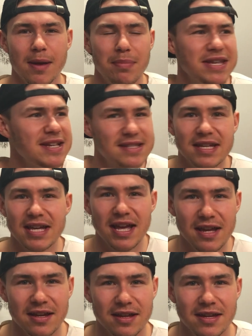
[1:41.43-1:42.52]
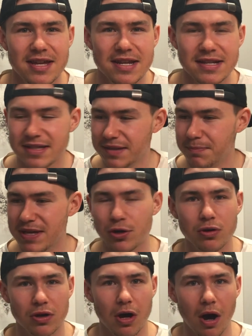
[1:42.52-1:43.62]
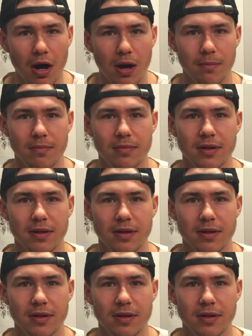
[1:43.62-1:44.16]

But he's the king. He needs to be calm.